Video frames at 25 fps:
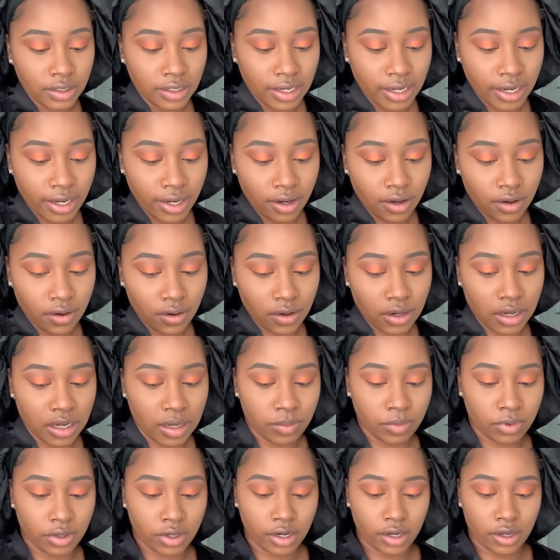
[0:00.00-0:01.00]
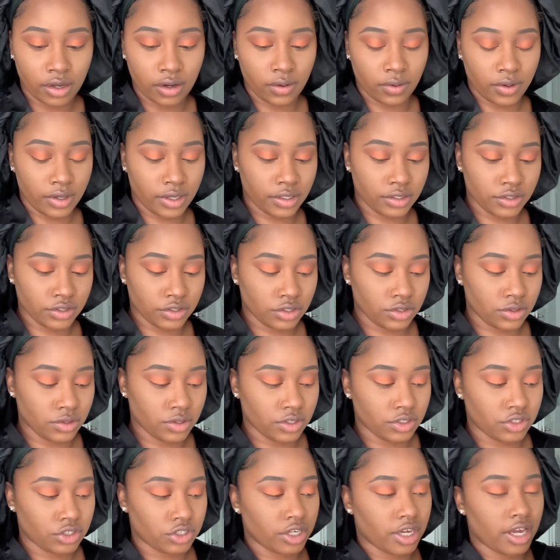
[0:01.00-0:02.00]
now I'm gonna go into
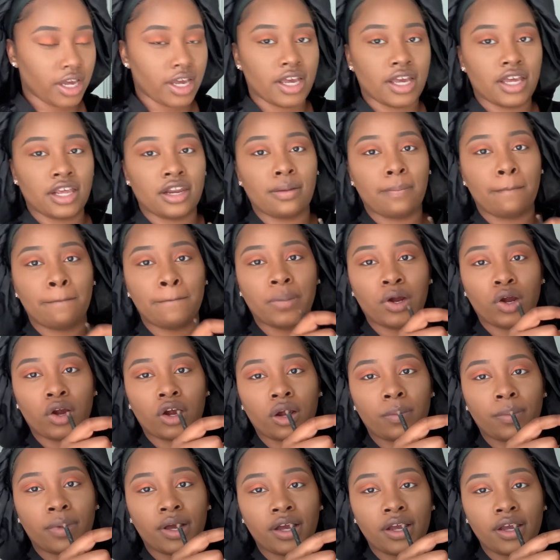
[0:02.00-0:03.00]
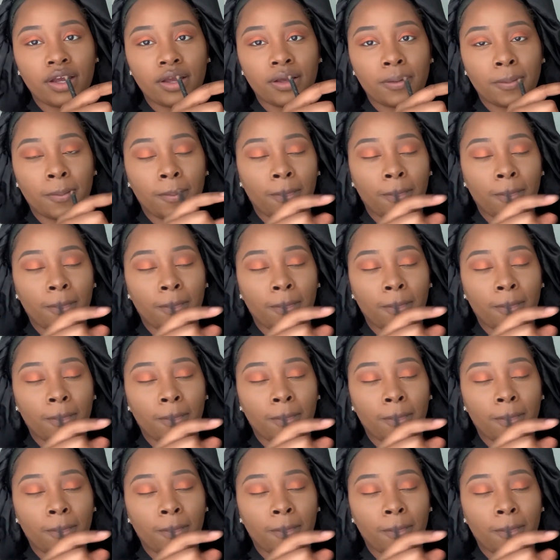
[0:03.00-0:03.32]
the shade Bergamot,